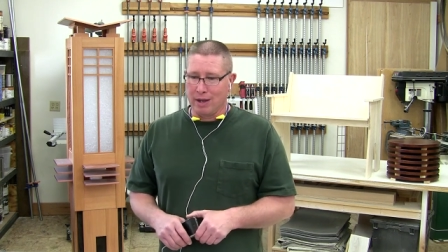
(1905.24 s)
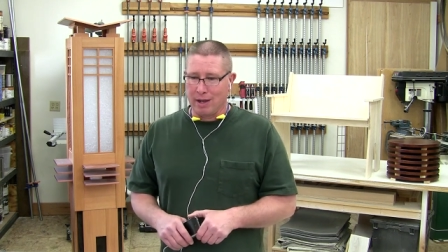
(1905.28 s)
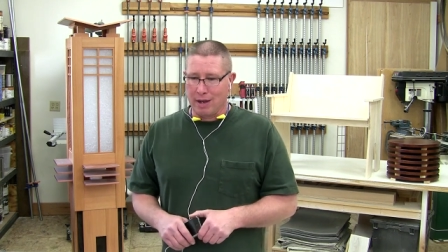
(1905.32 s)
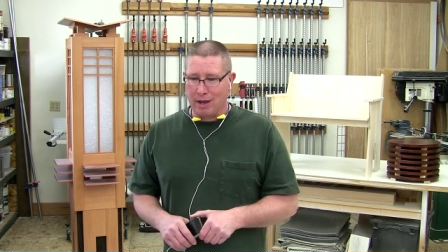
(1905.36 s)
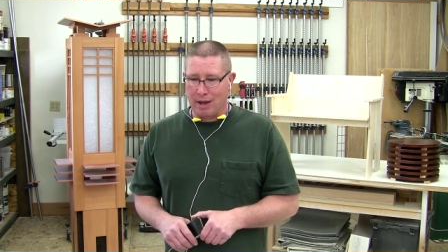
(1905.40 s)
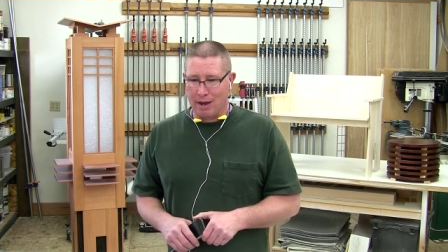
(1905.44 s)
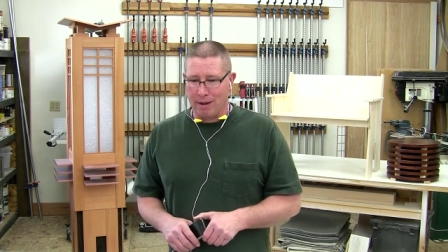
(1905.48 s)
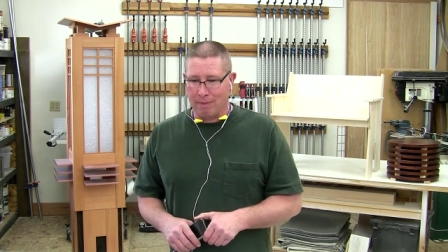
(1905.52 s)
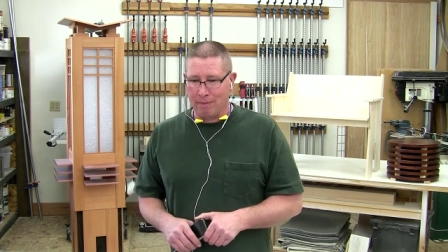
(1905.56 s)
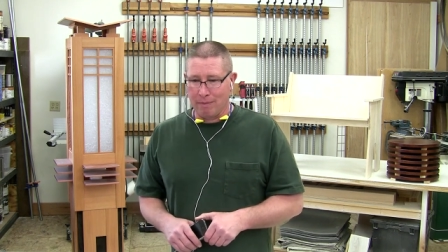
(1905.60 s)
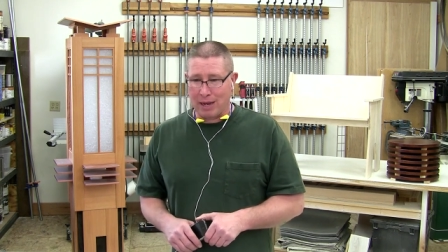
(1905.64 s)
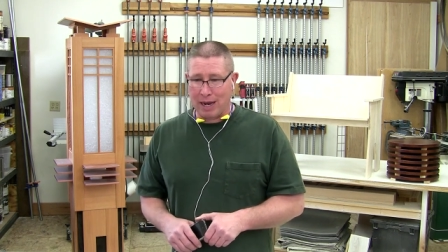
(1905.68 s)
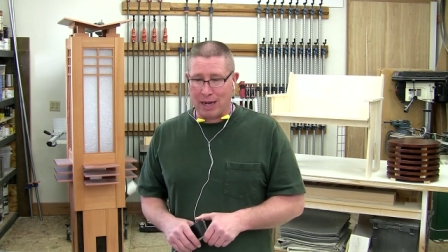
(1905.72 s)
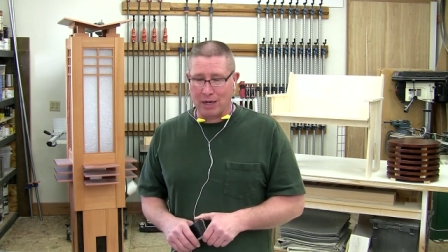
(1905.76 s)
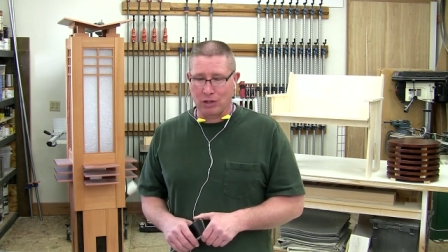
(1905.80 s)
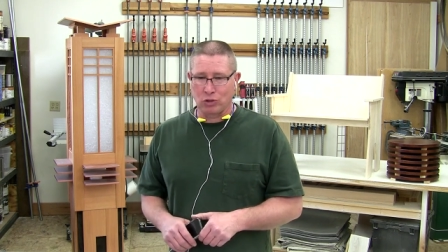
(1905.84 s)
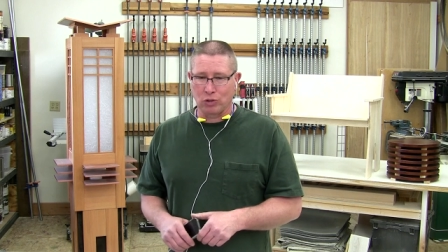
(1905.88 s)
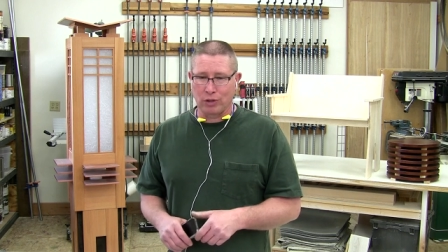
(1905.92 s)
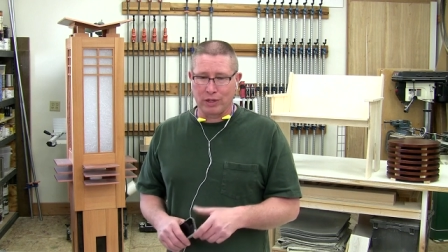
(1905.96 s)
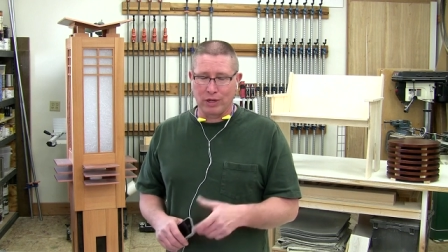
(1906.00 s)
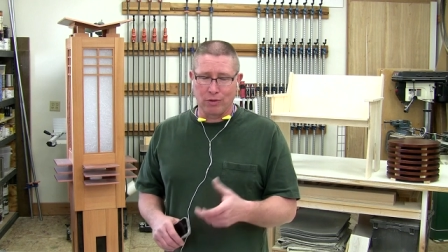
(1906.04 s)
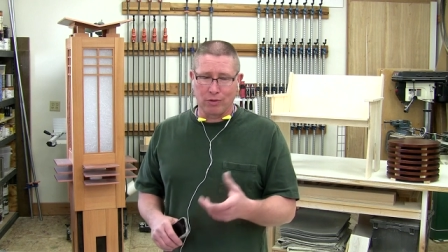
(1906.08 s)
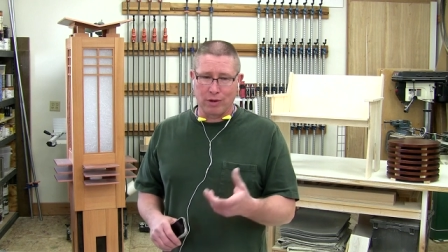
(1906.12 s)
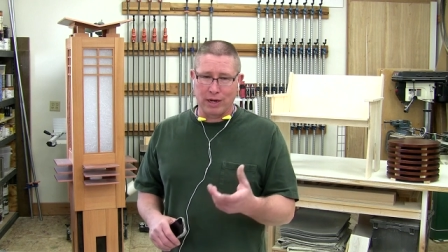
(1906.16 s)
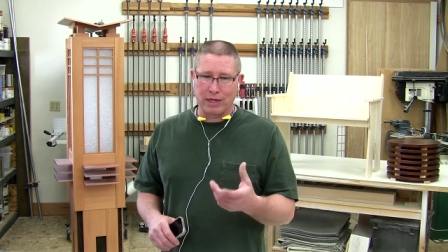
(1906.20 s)
Um,
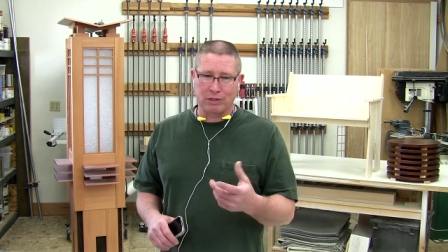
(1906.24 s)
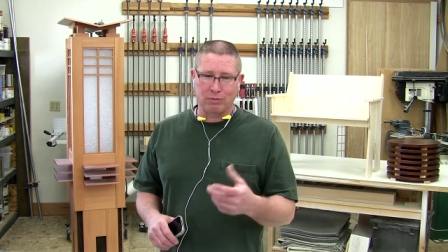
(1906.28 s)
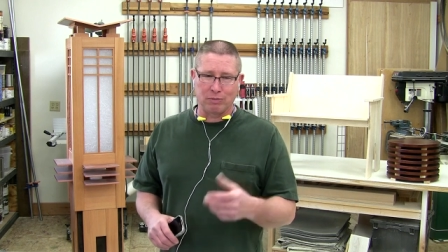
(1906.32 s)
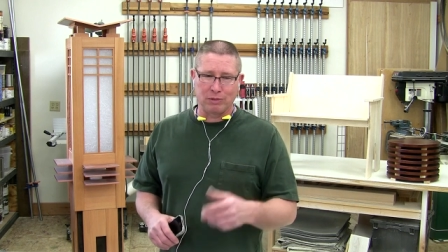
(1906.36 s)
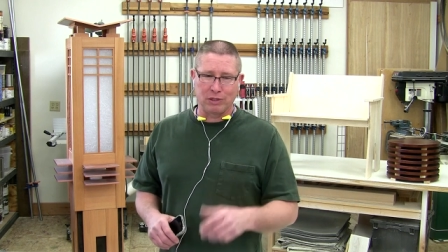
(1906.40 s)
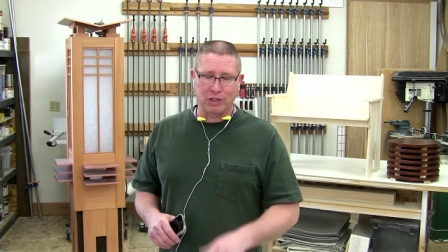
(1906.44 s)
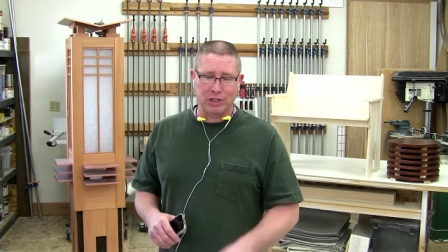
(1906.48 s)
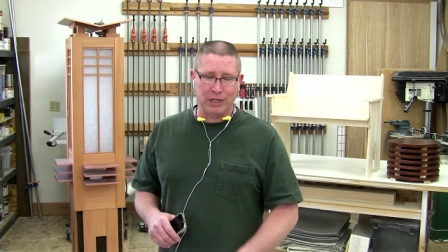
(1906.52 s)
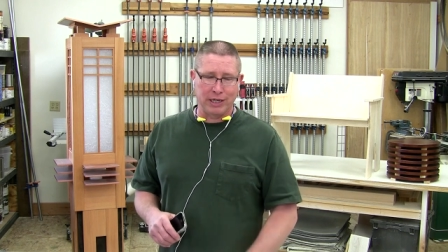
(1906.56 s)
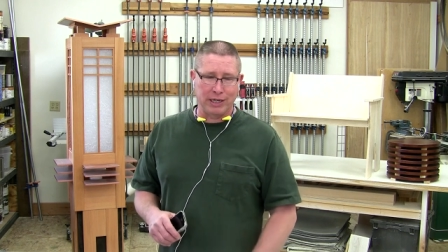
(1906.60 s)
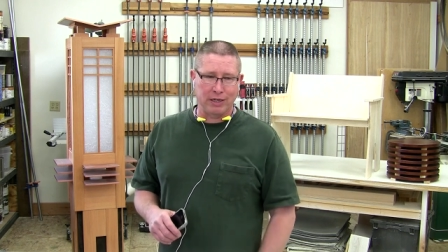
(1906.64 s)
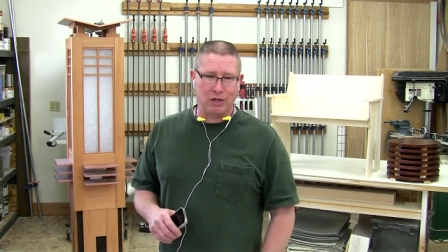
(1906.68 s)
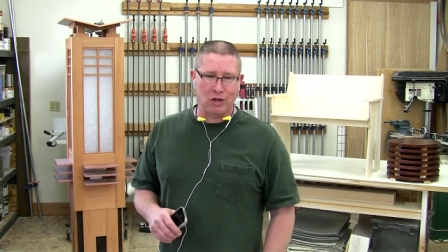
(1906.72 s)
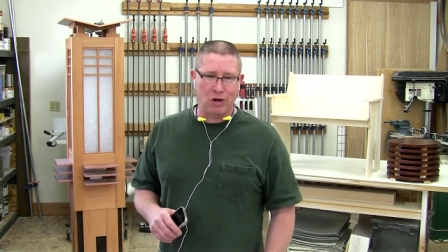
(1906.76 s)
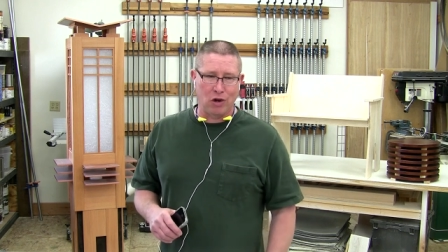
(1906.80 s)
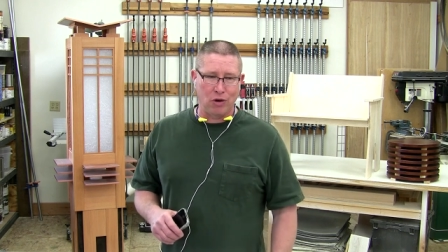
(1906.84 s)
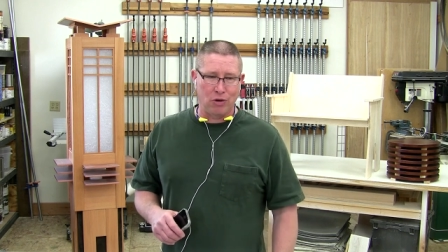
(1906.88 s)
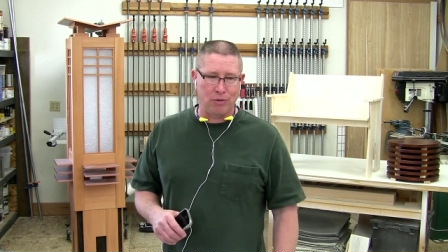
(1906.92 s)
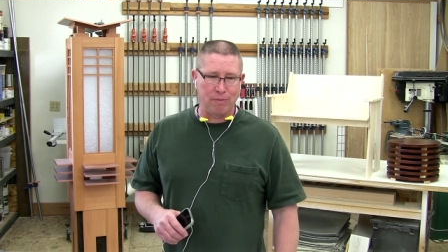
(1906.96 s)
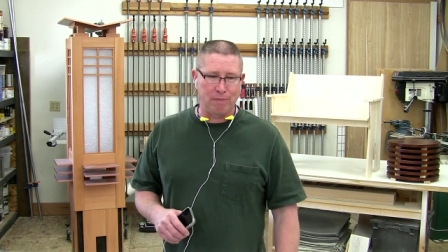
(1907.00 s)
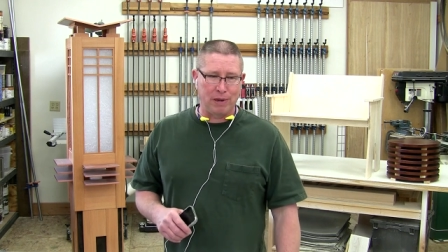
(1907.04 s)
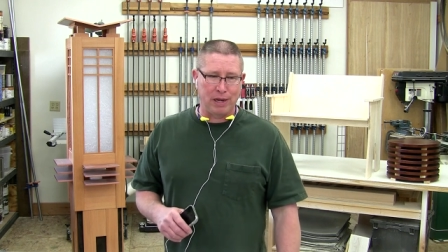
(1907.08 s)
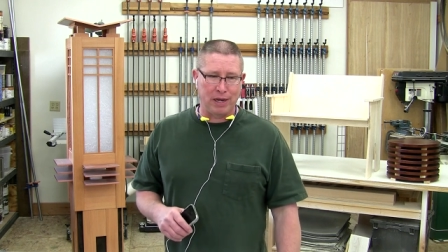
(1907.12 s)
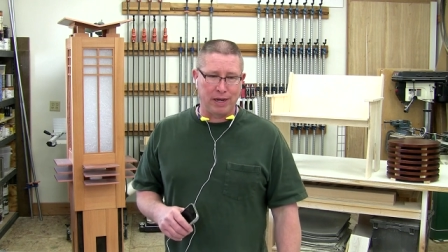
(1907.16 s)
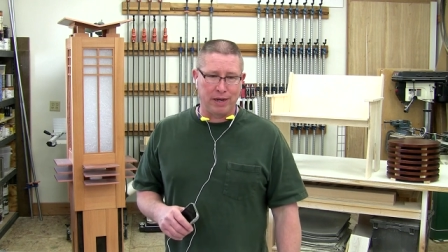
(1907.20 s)
actually, he writes machine
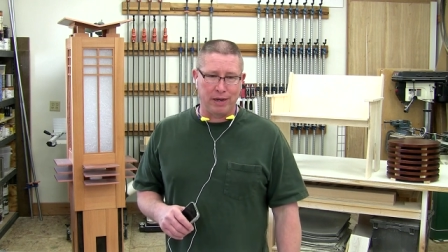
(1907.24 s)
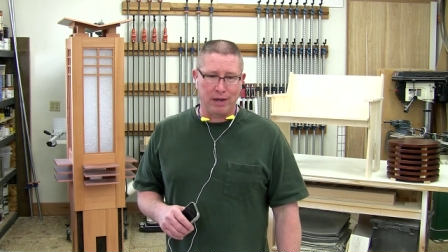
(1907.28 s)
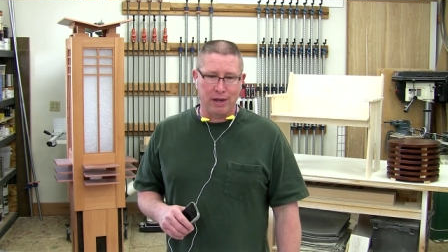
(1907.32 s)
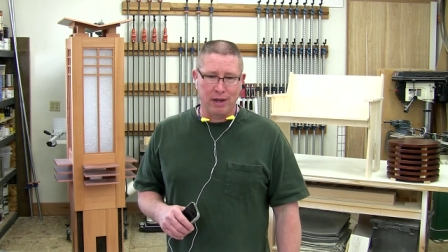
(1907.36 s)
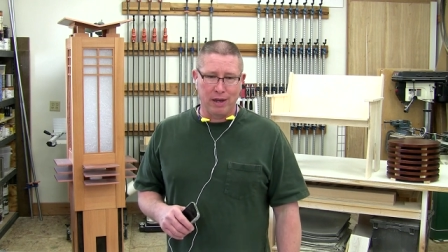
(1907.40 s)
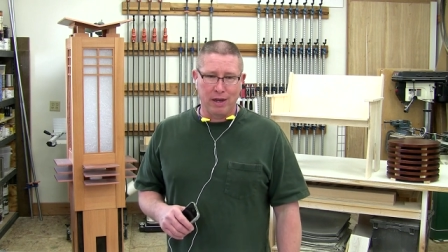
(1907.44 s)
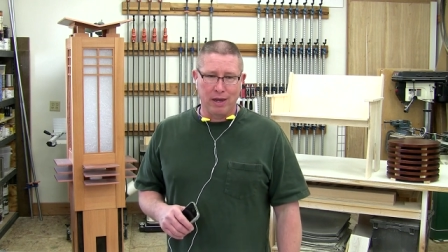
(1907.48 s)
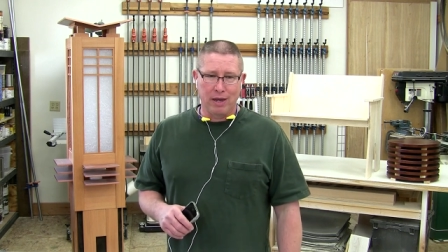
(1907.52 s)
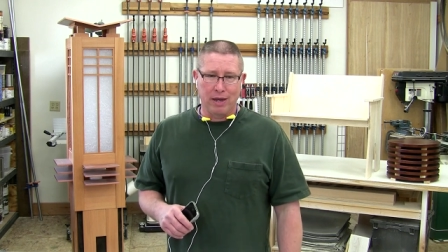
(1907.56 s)
code, but